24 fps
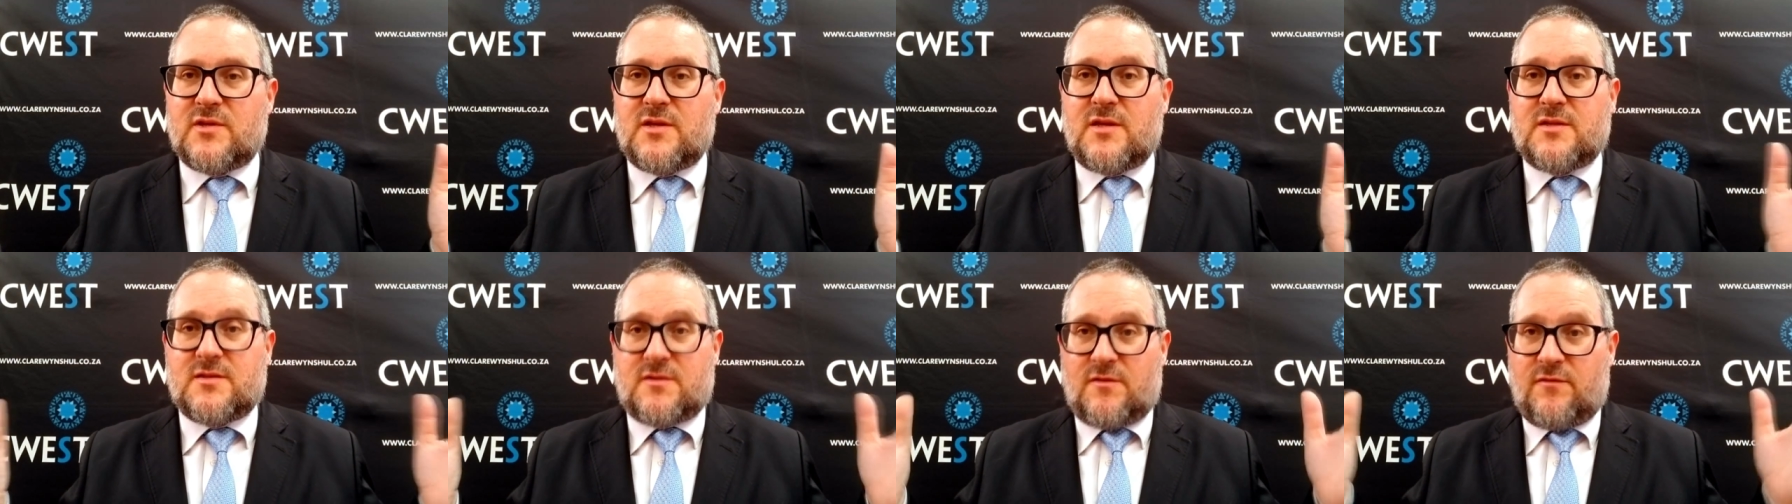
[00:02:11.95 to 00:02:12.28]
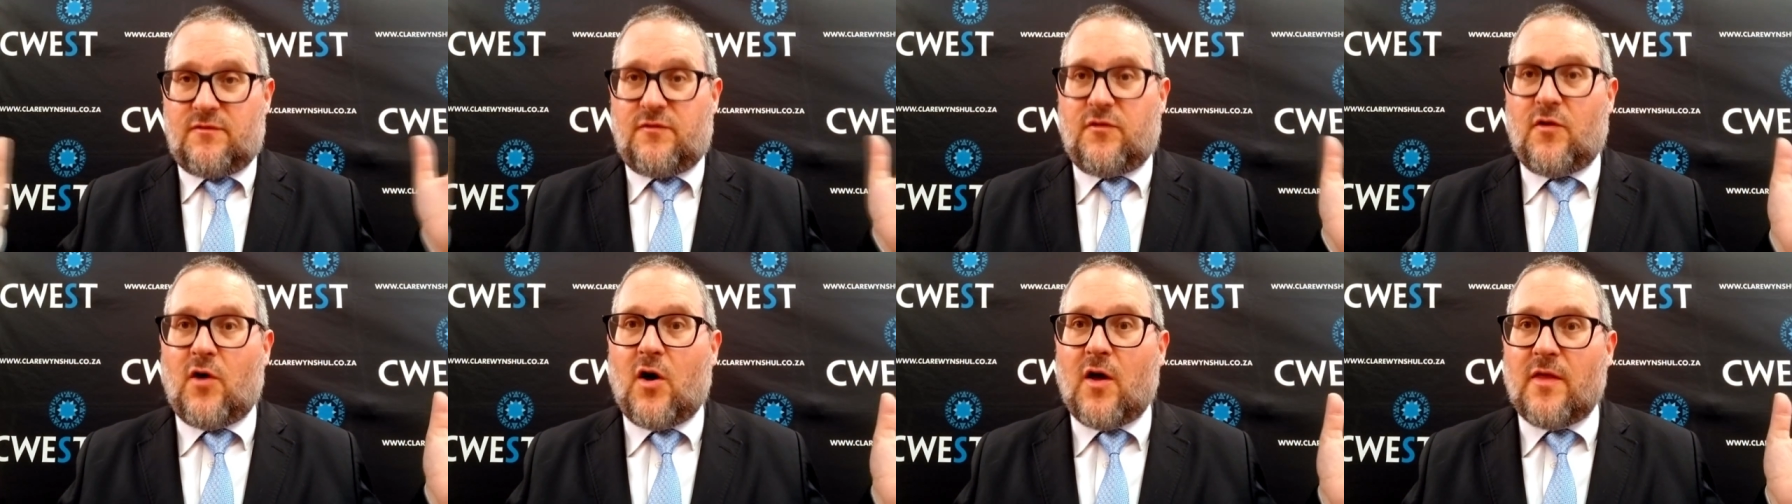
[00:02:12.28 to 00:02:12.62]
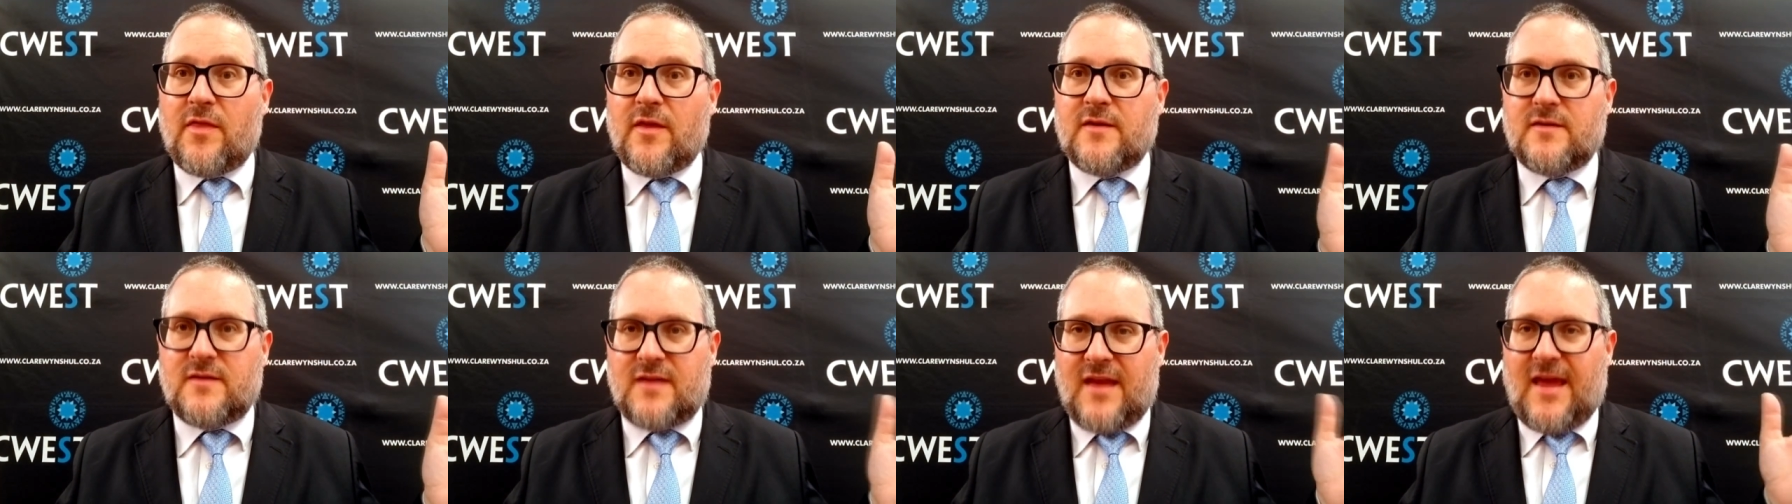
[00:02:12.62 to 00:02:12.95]
is a
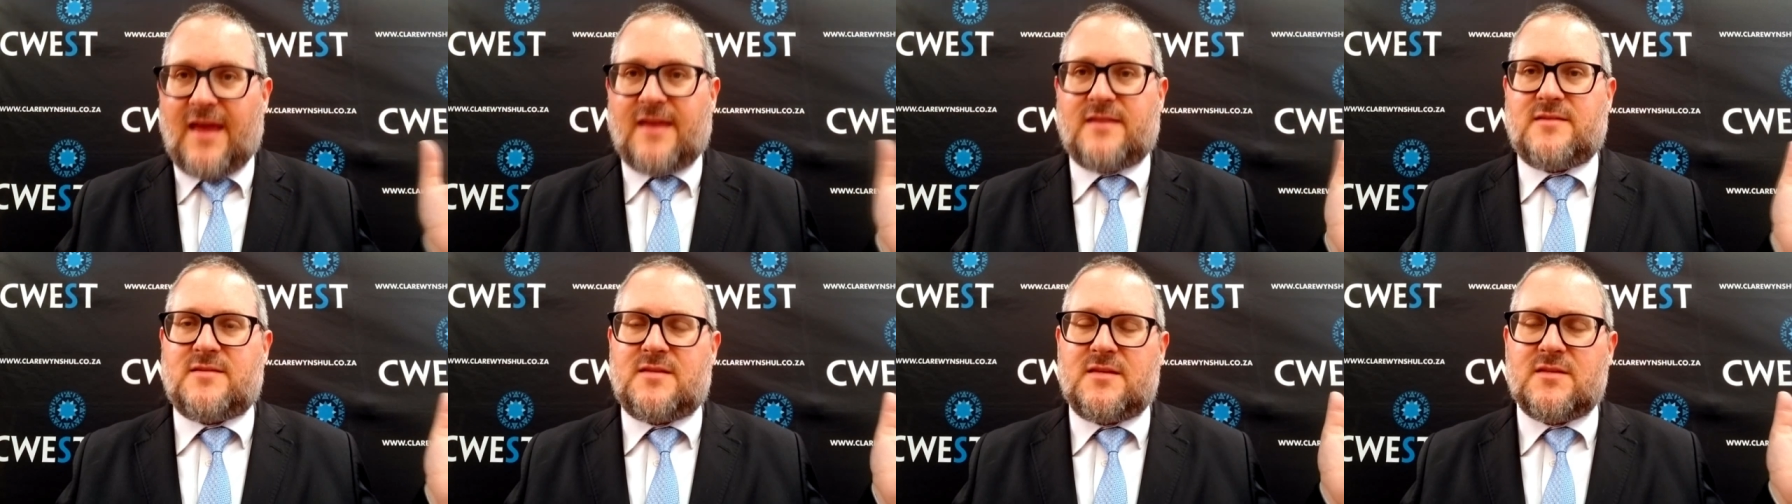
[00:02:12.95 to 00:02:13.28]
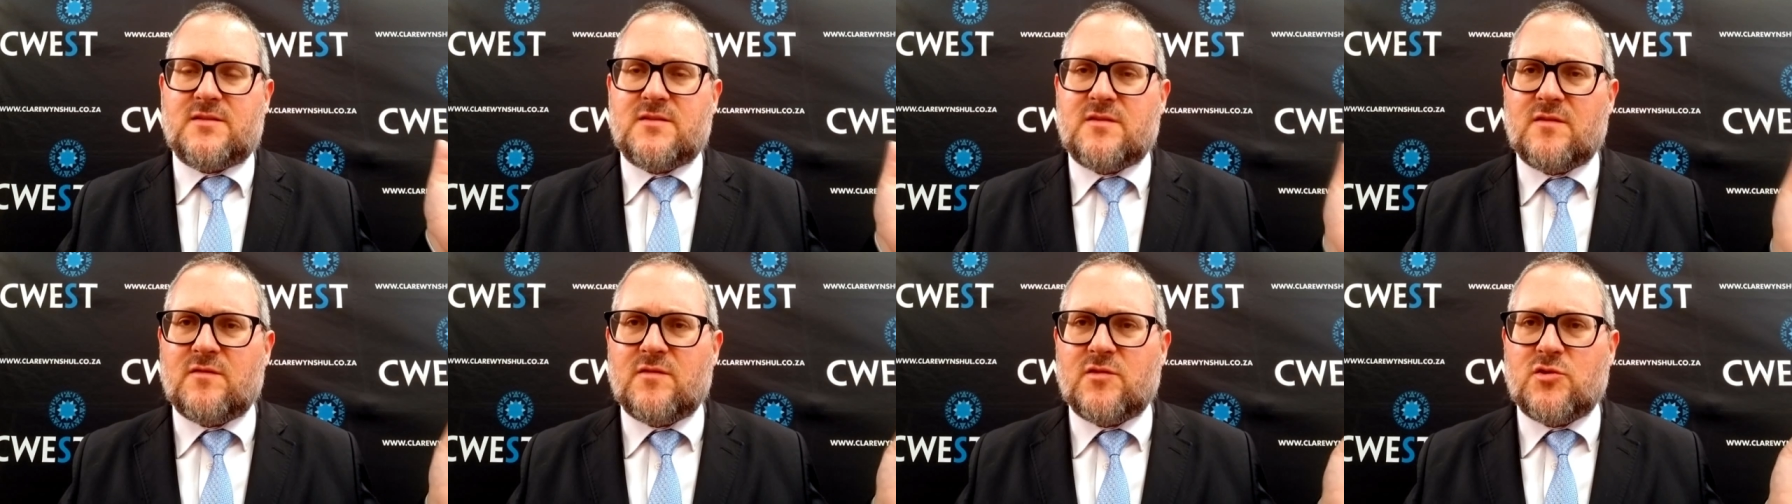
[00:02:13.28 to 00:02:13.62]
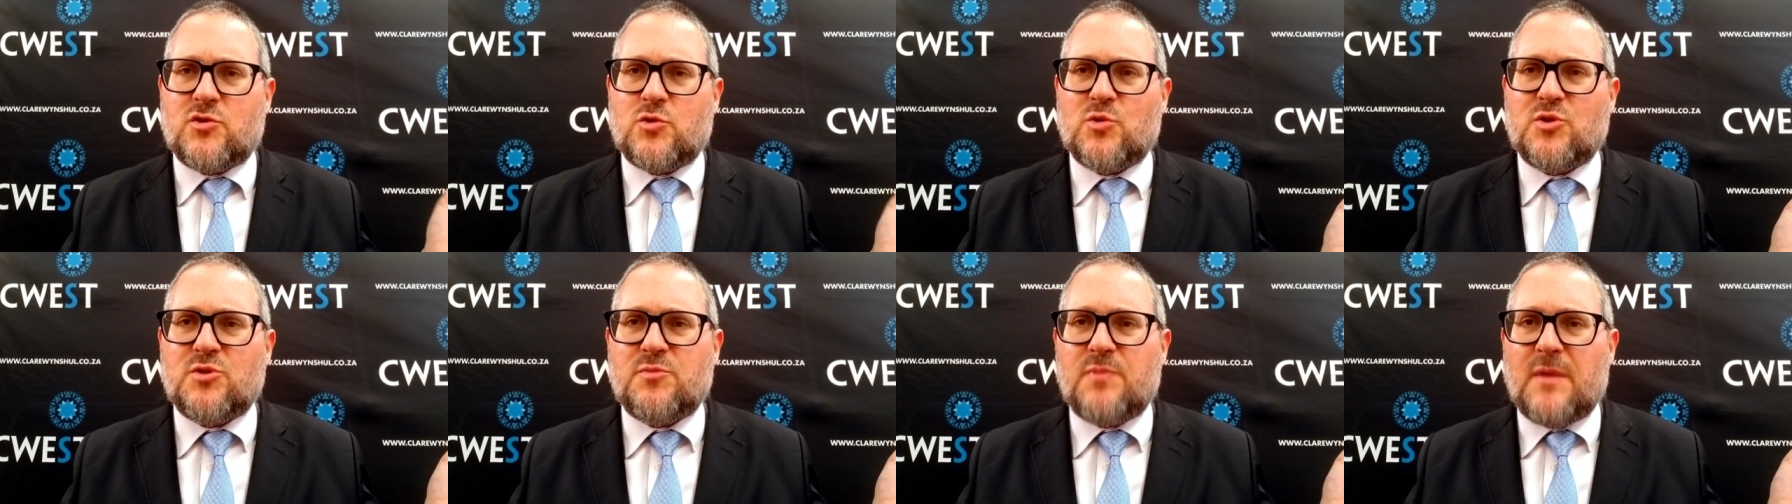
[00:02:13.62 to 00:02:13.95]
father, an ancestor of the
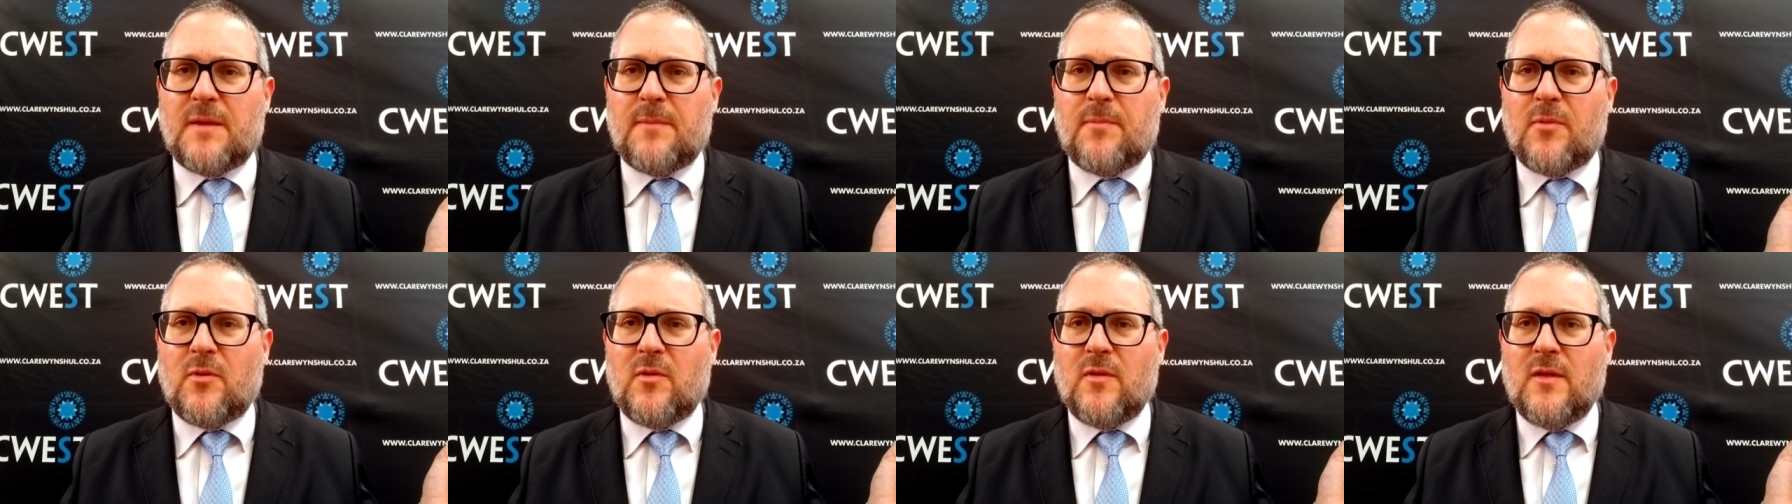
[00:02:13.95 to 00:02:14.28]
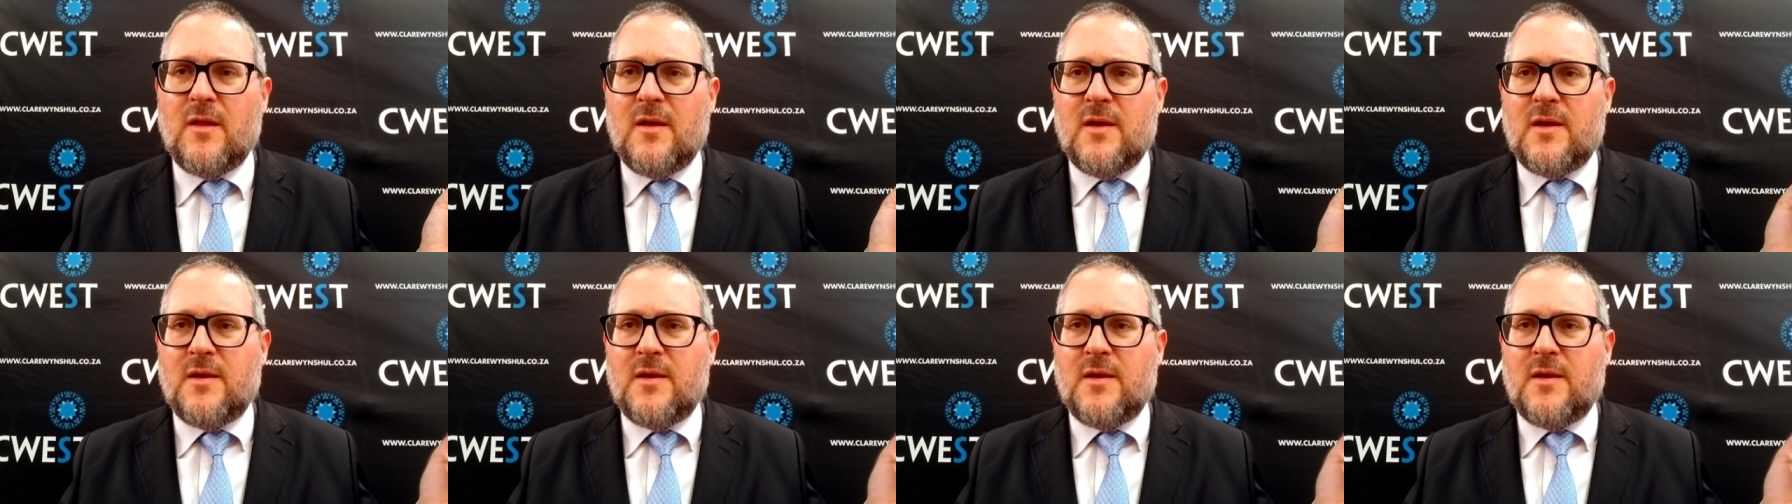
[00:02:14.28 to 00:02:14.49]
Jewish people,